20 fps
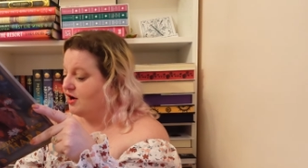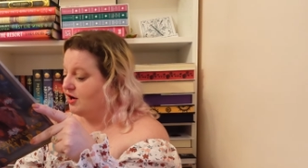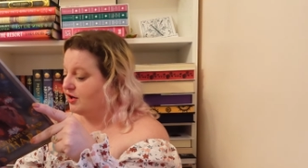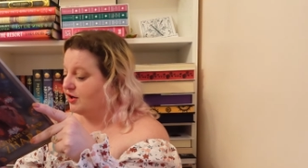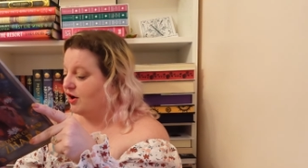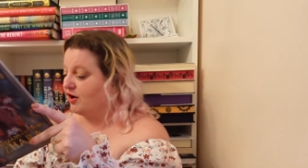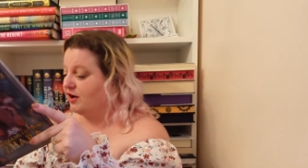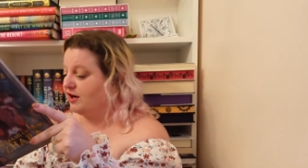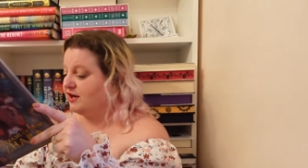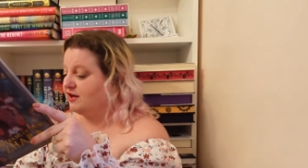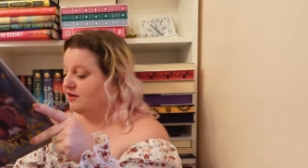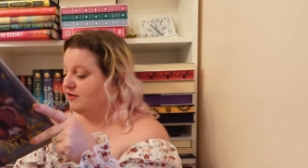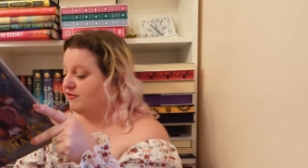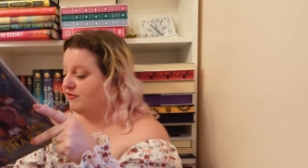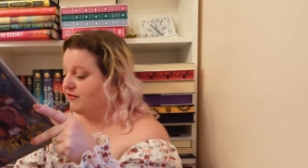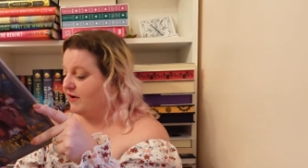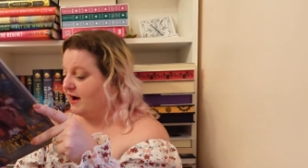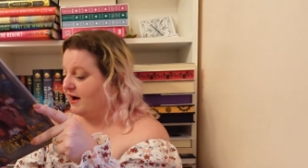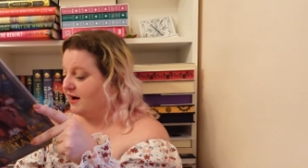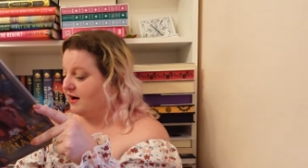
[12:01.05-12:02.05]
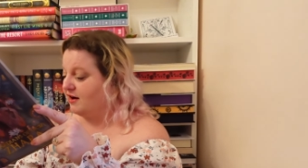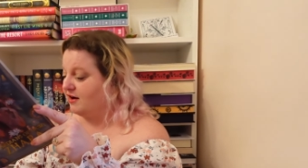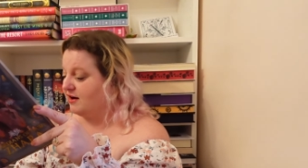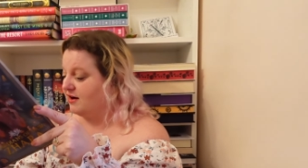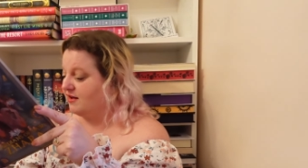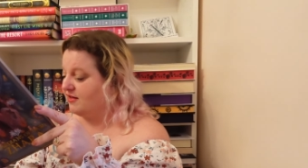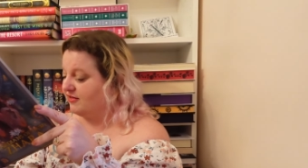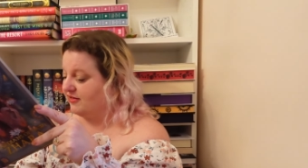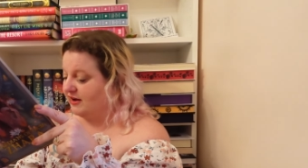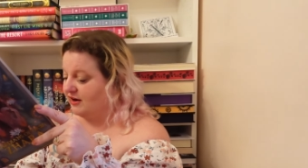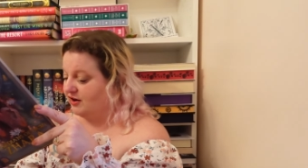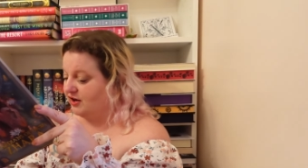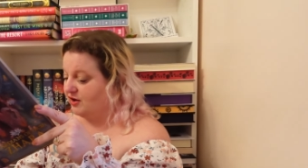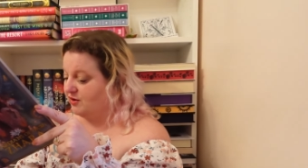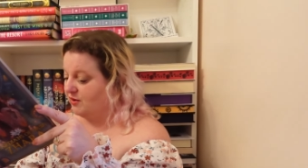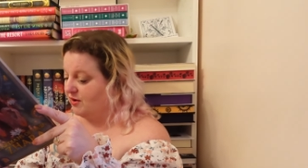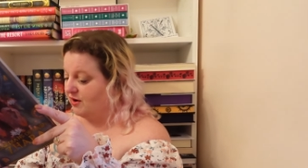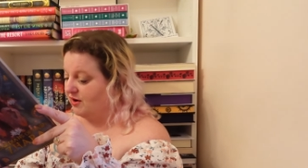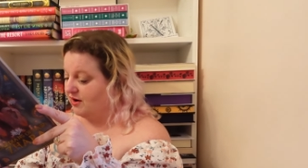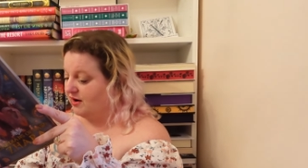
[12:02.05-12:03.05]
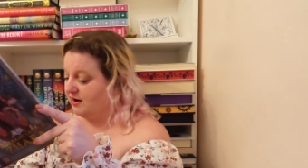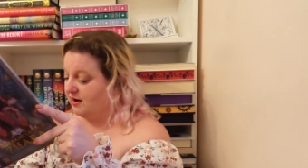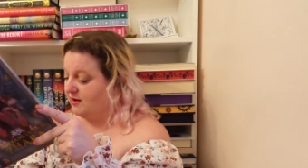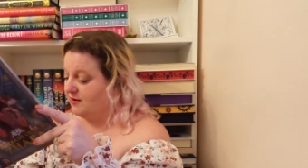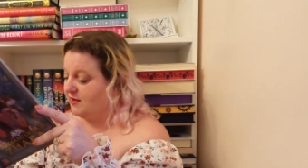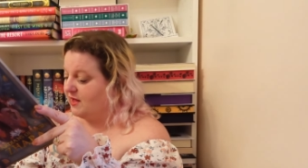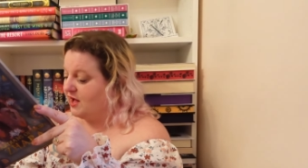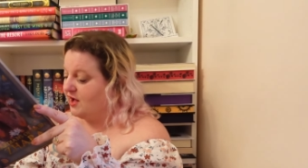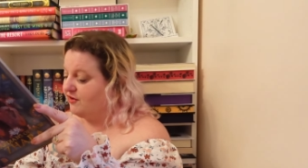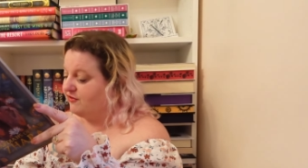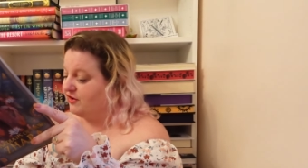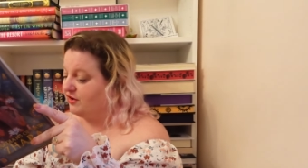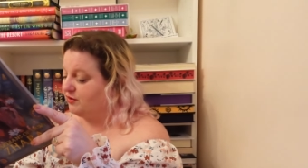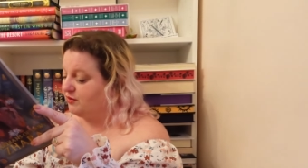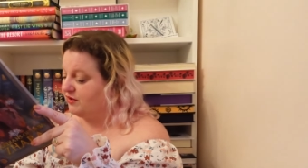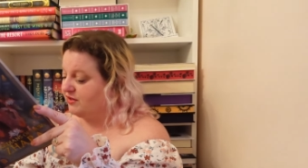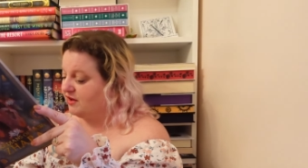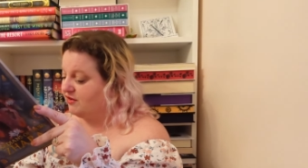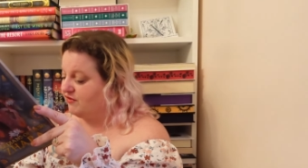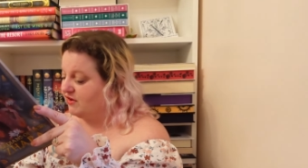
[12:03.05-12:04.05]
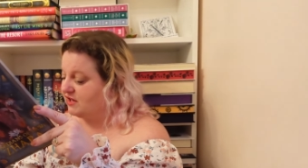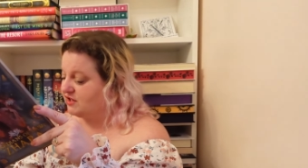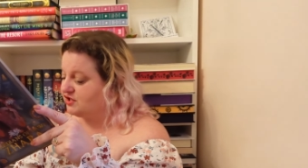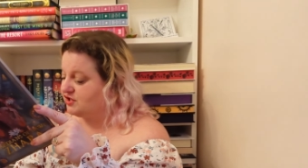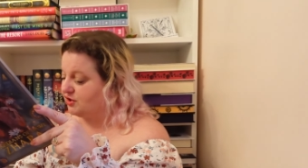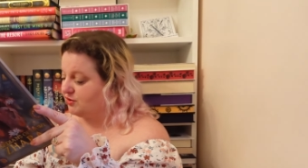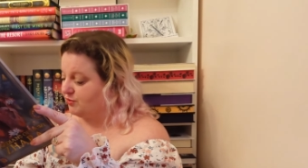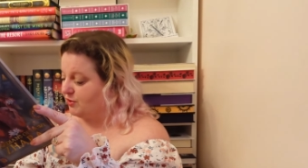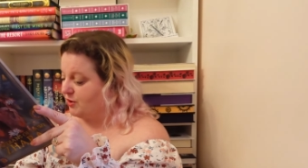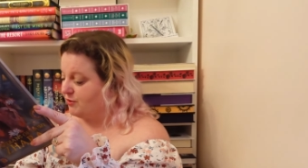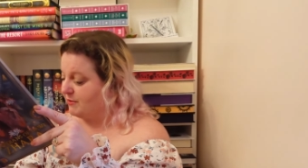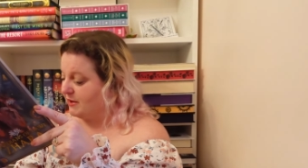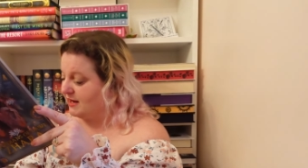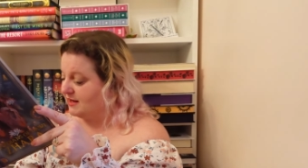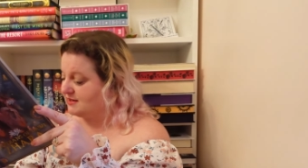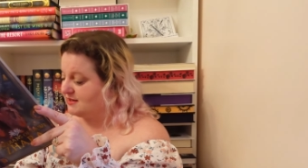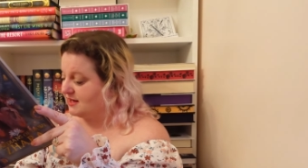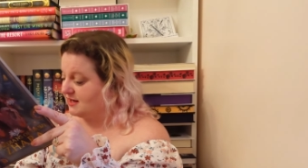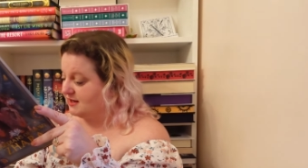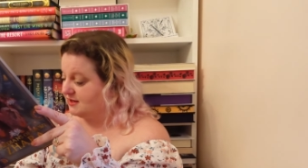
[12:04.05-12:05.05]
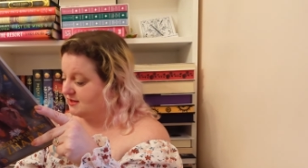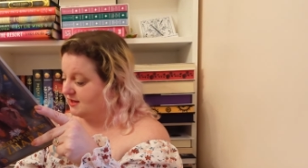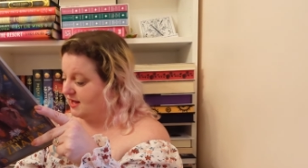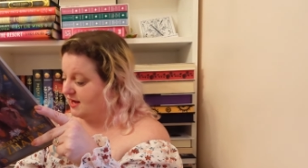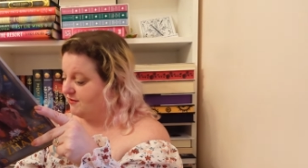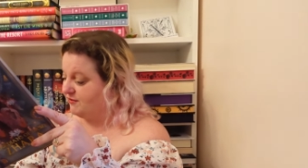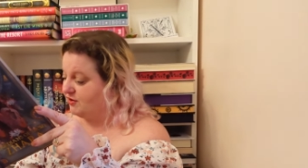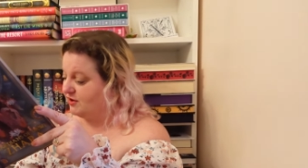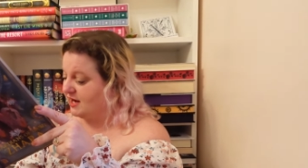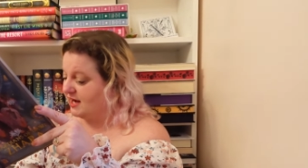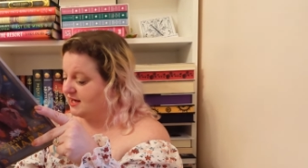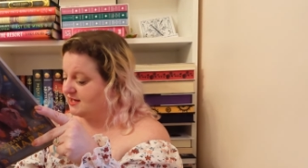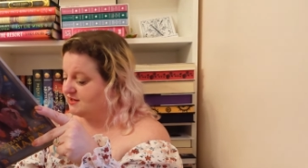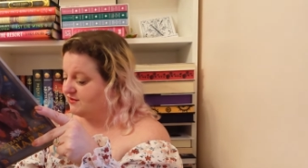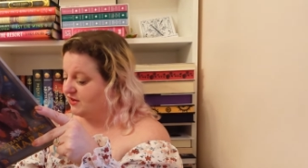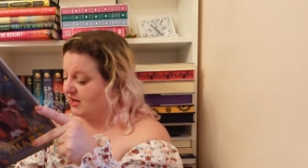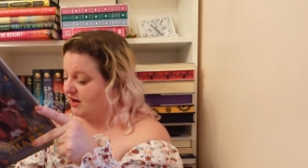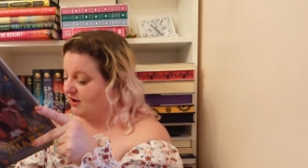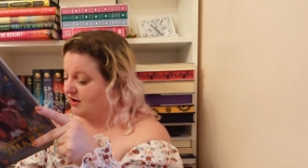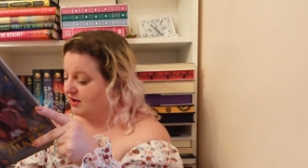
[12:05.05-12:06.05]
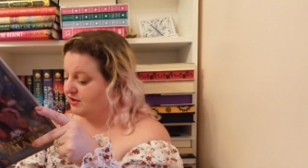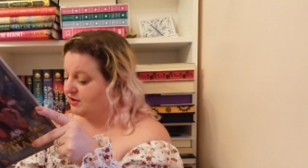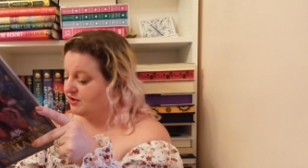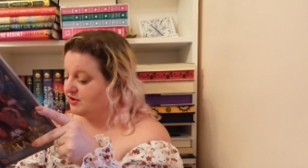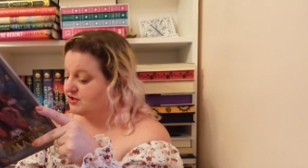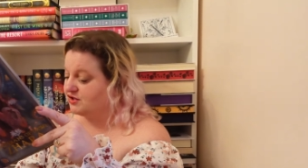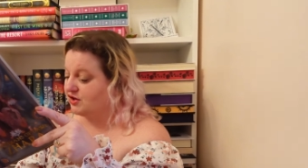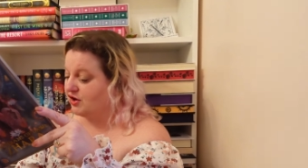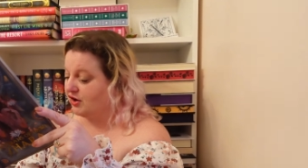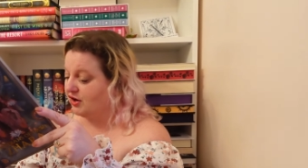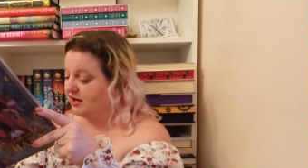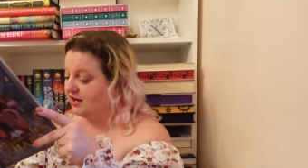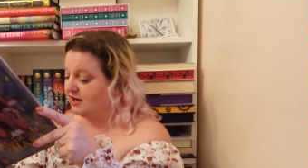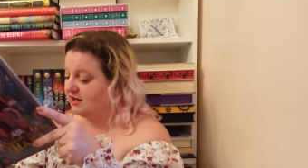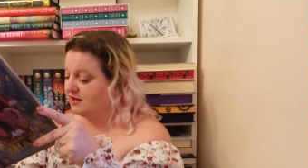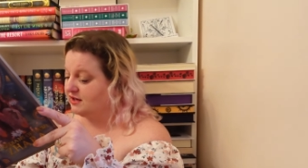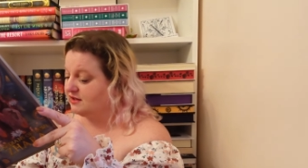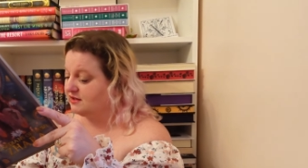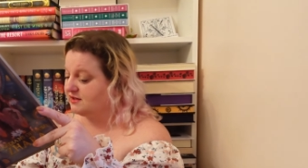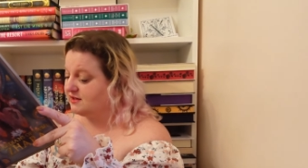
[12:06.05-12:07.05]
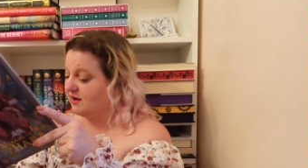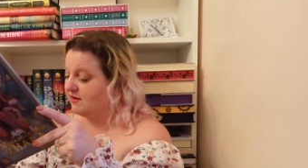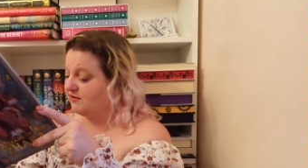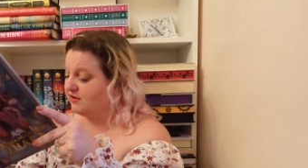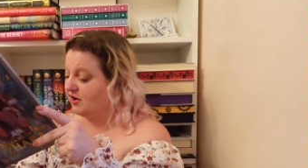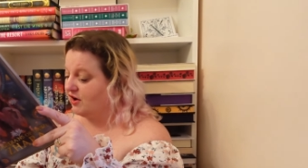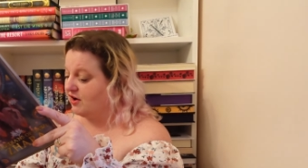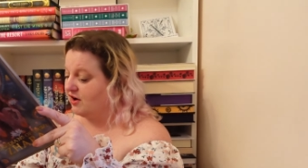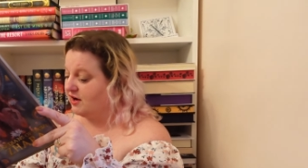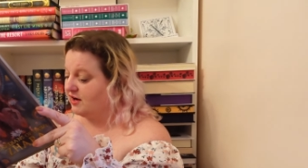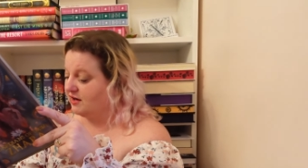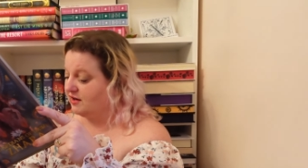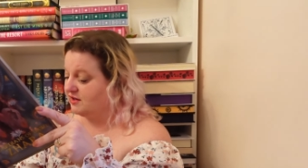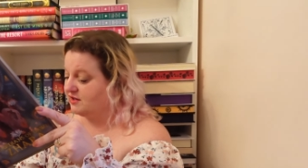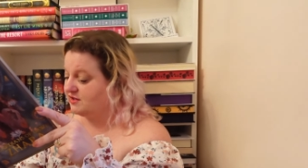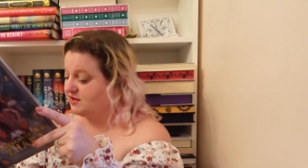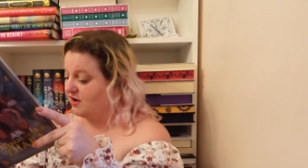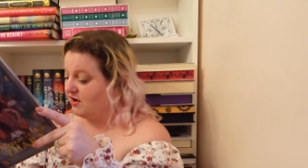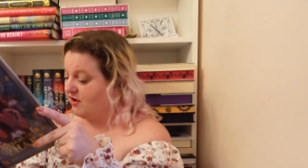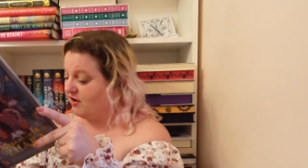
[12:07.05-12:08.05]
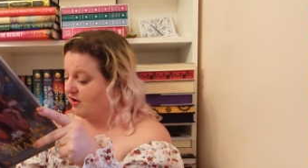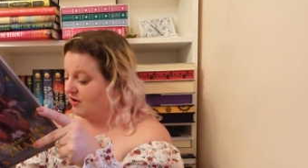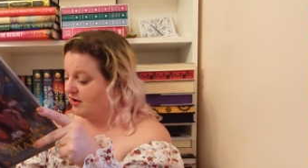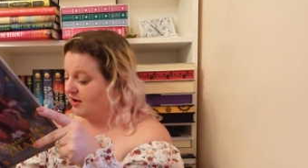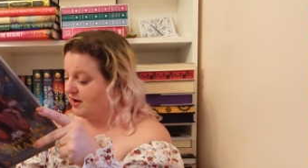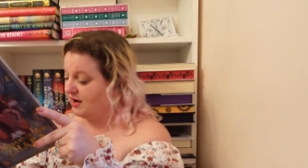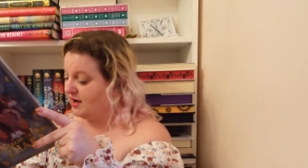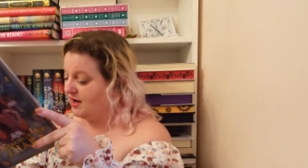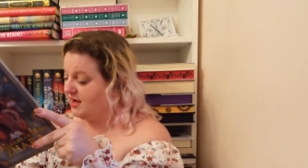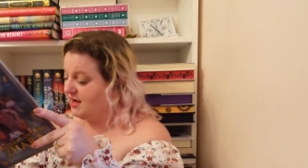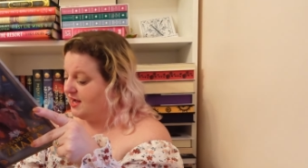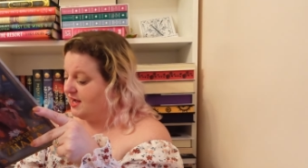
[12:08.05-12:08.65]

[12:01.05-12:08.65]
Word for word: Guardian of Fire, there you are filled with adventure, romance, and a delightful cast of characters, Guardians of Dawn Zahara